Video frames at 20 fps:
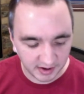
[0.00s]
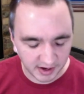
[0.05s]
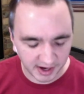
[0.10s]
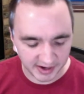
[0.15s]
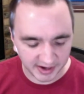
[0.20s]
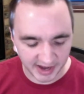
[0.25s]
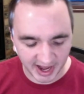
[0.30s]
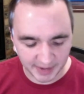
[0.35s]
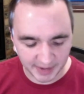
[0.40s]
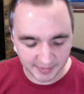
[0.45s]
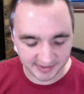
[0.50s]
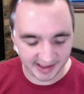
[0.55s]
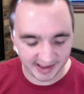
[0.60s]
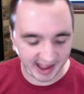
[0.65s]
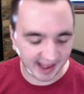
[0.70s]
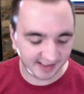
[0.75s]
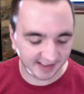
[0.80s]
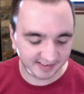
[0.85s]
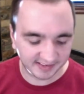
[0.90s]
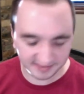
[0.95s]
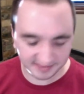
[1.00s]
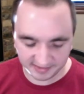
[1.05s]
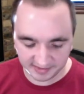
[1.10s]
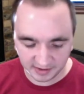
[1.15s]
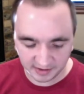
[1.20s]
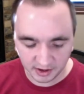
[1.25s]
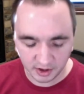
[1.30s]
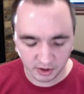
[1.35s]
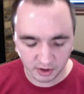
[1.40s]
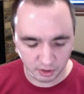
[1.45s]
Anonymous asks,
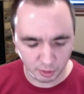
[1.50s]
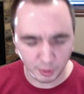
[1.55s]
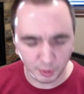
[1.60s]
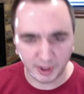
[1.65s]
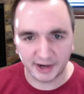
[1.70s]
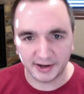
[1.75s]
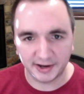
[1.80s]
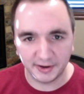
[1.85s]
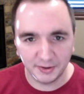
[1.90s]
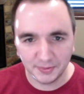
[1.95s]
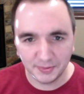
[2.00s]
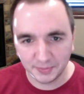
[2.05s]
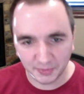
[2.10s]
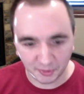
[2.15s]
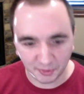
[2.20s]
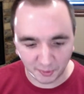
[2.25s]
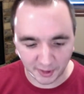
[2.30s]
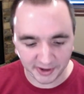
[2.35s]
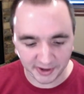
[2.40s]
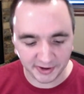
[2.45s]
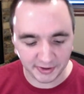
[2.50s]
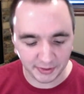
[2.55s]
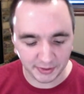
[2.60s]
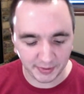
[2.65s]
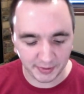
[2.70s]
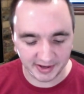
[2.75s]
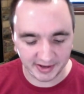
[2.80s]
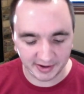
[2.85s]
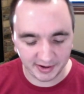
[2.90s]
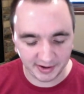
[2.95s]
who are you, what are you
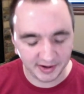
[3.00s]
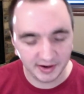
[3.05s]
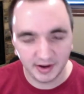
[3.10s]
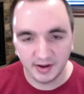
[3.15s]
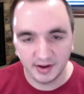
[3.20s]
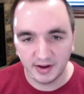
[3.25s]
doing here,